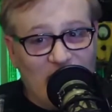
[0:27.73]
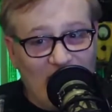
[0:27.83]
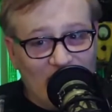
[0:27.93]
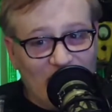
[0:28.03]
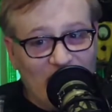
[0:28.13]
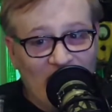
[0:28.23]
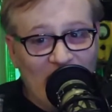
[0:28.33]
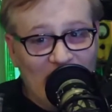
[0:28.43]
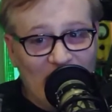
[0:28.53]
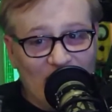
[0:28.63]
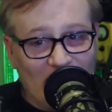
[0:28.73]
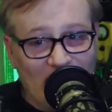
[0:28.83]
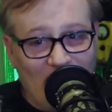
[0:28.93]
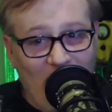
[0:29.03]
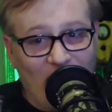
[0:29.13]
guest is
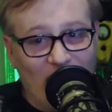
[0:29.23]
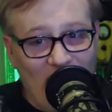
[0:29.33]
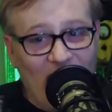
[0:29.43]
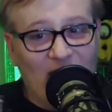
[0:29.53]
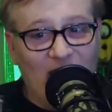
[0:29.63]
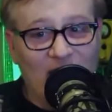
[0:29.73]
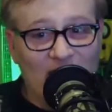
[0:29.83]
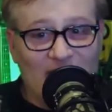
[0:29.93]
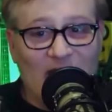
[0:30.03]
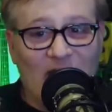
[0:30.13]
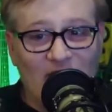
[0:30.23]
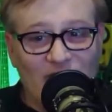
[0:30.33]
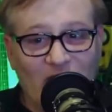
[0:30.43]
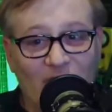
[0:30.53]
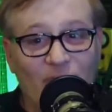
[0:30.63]
already dialed
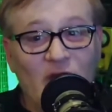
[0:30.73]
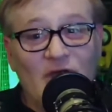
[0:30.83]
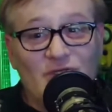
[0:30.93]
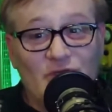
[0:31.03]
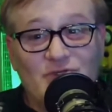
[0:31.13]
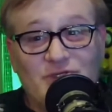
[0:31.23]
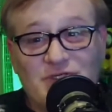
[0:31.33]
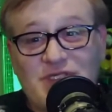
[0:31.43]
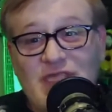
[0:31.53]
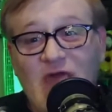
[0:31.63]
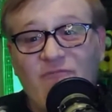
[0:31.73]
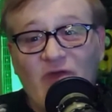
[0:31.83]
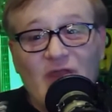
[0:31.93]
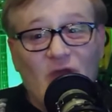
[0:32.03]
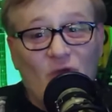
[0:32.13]
up. Sir
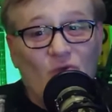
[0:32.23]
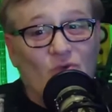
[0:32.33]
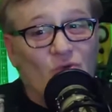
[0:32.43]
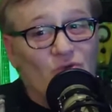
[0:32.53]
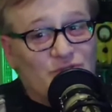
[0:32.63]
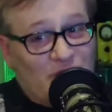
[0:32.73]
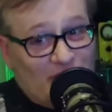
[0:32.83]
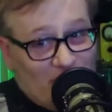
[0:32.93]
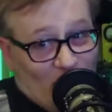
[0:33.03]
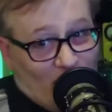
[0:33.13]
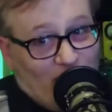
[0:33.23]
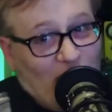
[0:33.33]
Stefan Ustendorp.